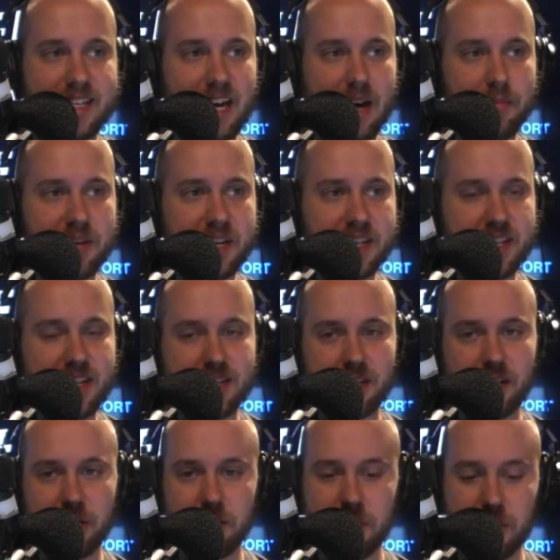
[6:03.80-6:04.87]
out because there's a
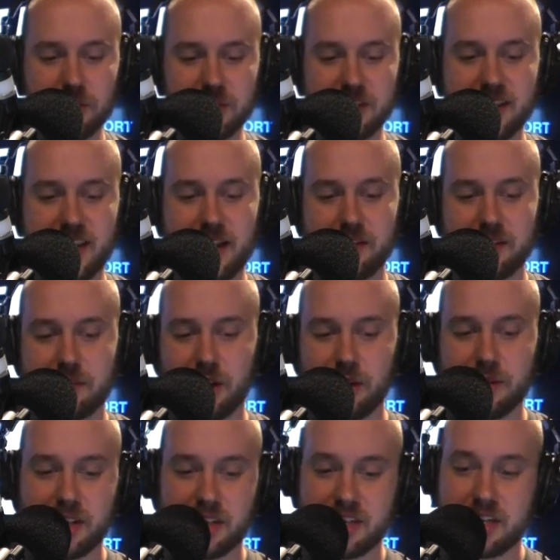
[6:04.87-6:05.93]
lot of balls in the air at the
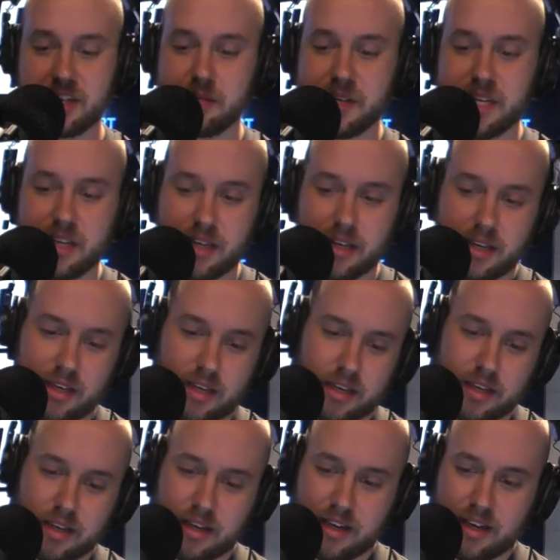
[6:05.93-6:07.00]
moment. It's just going to be
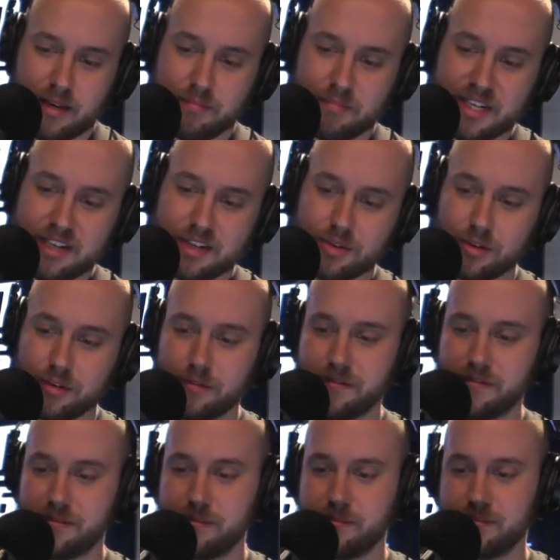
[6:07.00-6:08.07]
a big sort
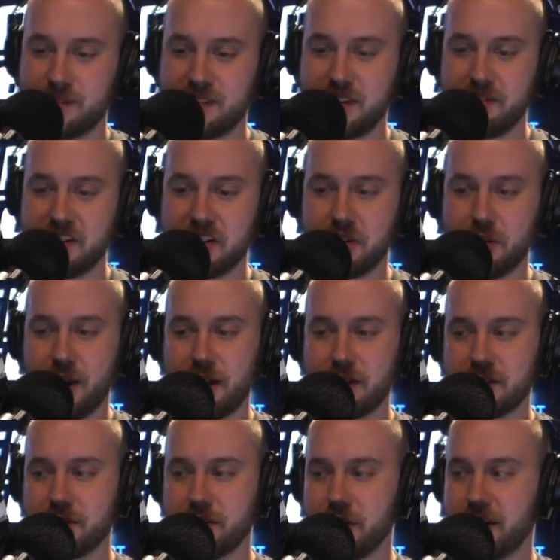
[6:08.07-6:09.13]
of 72
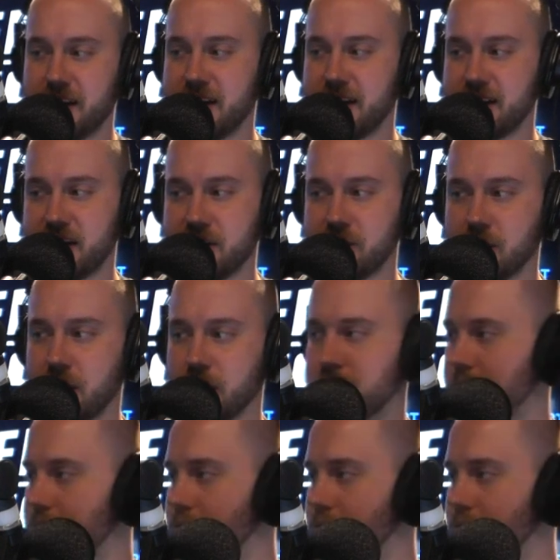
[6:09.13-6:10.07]
hours to find out how they drop.